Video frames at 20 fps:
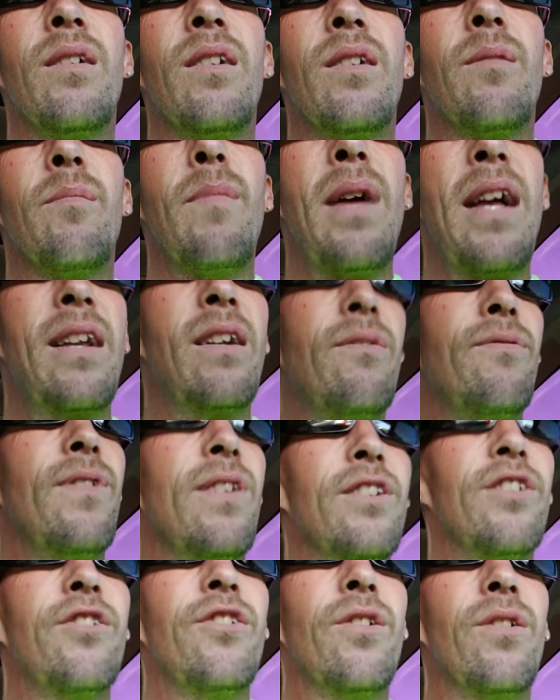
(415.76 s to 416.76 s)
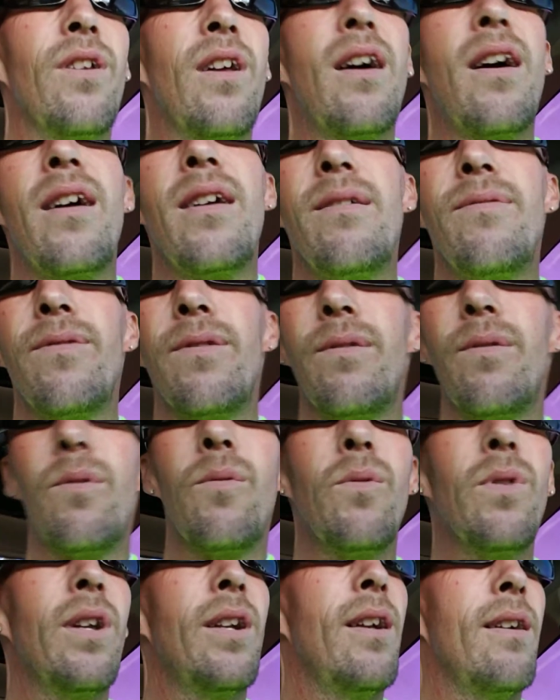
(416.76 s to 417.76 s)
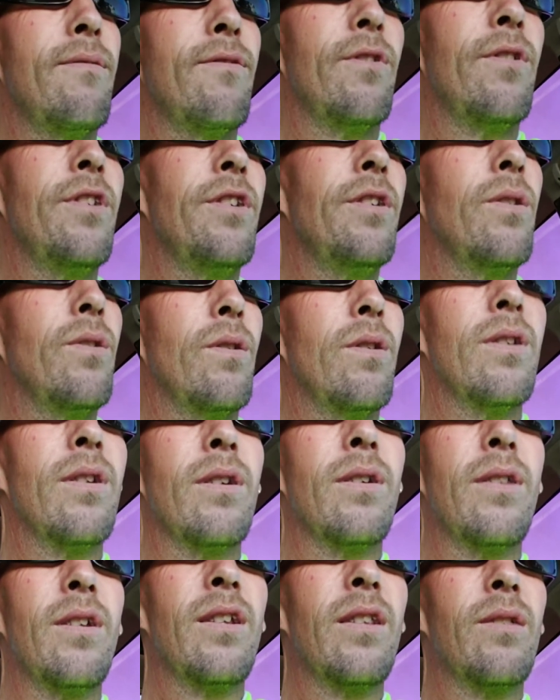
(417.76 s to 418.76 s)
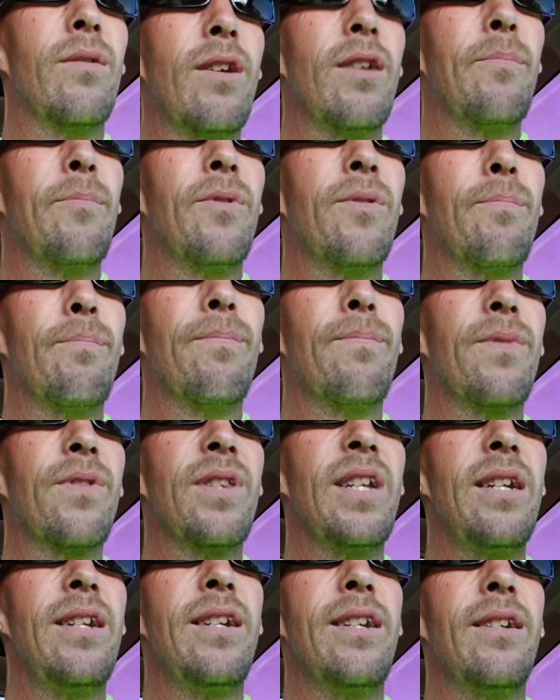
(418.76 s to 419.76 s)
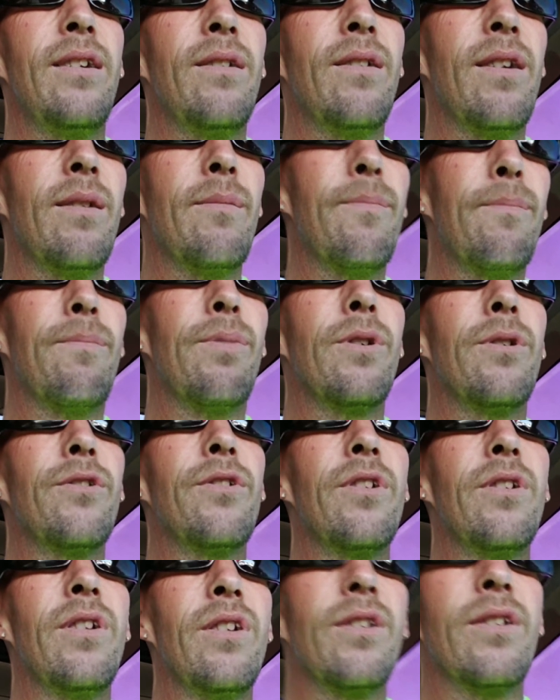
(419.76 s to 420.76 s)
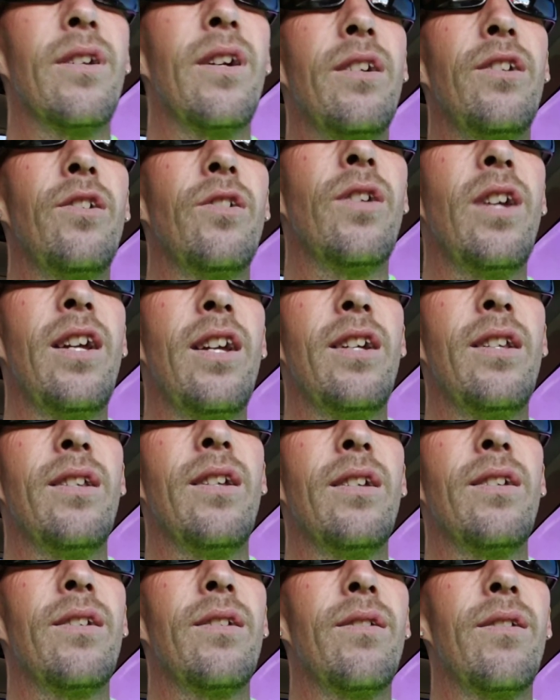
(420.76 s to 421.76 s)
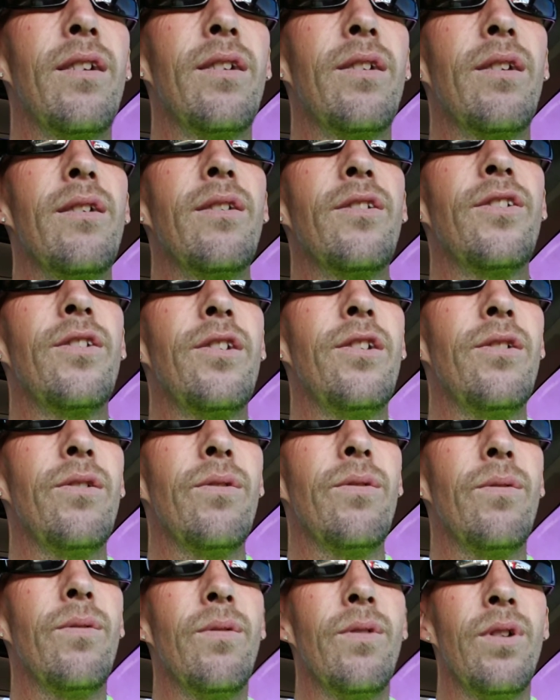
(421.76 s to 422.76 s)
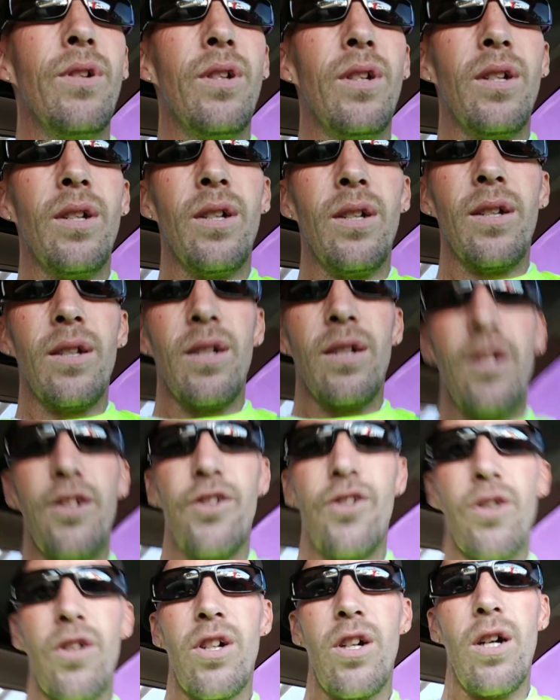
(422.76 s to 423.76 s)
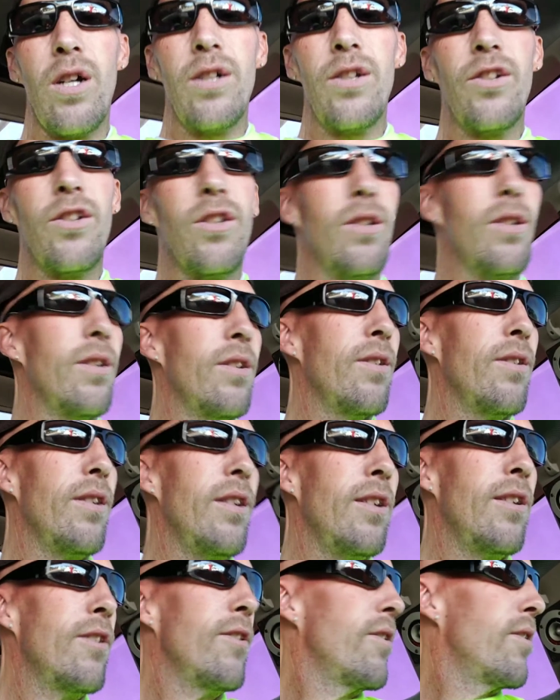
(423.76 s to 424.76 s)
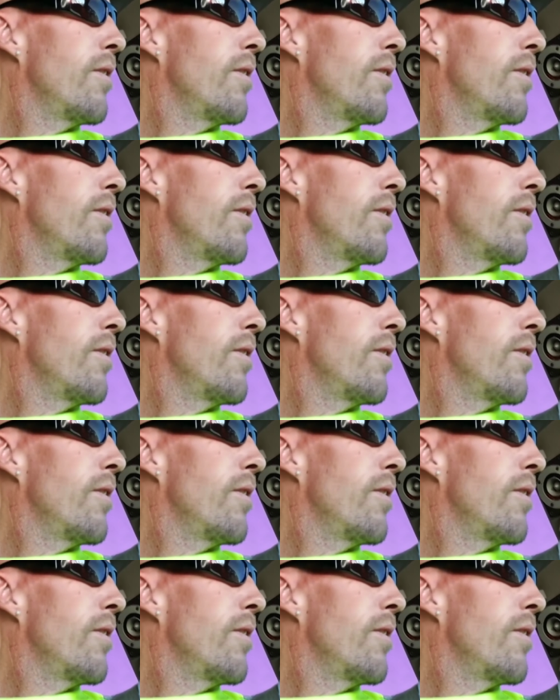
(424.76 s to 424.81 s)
manifest your life and whatever, you know, that thing, that person inside your head that talks to you is your consciousness,